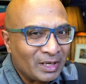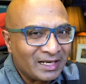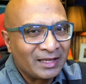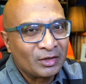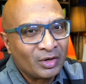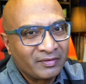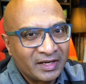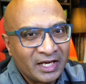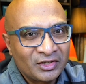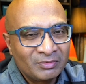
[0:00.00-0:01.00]
button and the
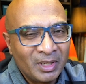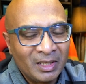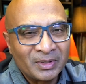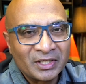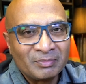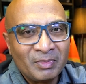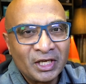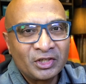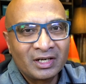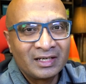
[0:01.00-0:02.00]
notification bell because
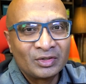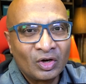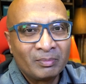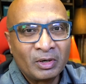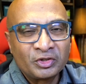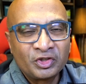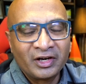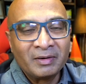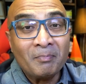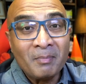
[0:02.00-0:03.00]
my channel is all about
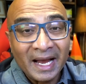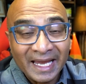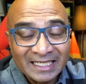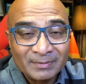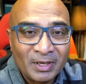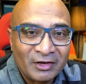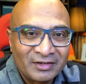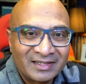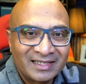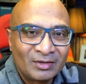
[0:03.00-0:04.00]
sharing my
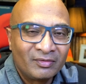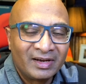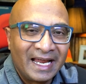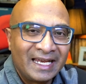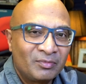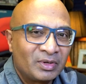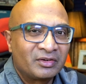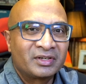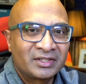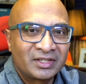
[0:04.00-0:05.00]
experiences in overlanding with
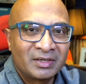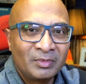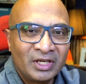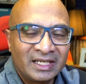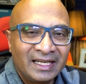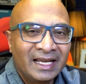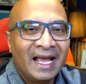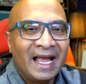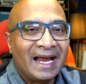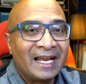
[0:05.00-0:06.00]
the rest of the community,
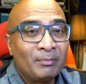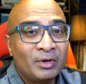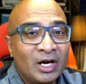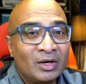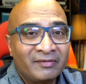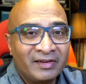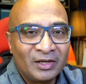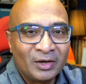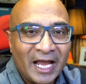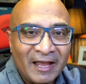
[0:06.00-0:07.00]
and I bring out a
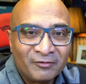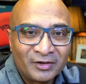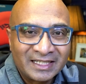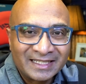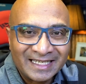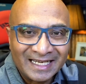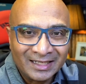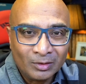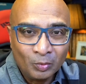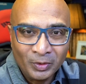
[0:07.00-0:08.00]
video every
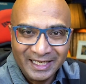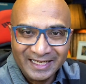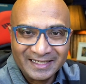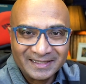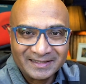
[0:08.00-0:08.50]
single week.